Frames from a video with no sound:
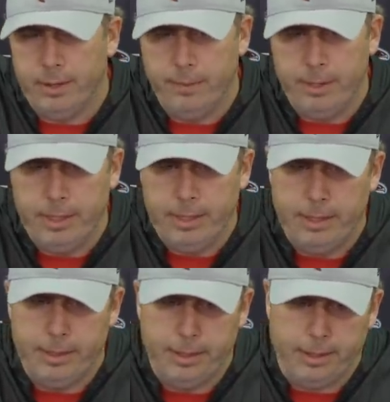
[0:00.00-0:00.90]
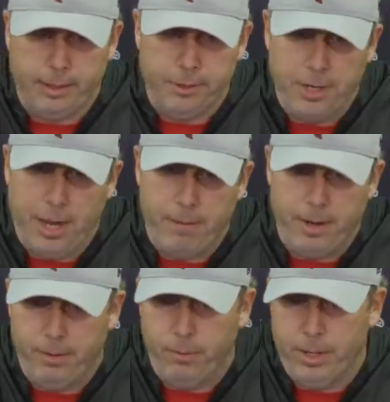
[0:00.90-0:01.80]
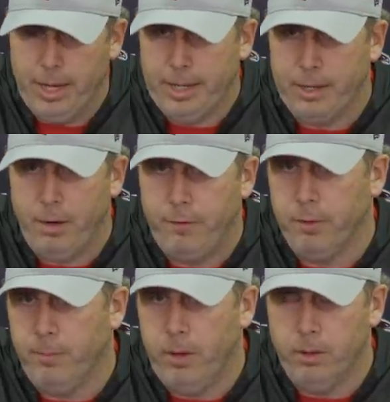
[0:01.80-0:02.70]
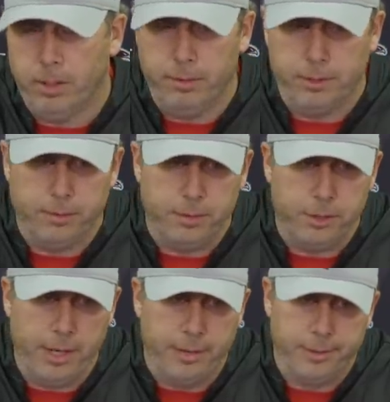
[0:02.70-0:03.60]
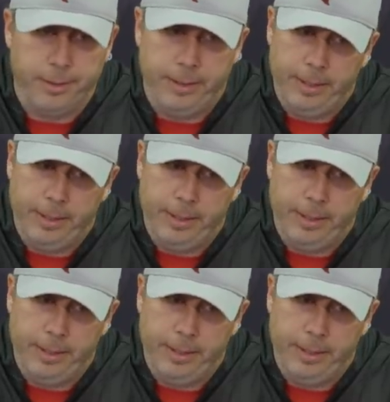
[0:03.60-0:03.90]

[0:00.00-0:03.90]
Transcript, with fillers: I mean, they did, good job there. We got to get off on the ball, give ourselves a chance.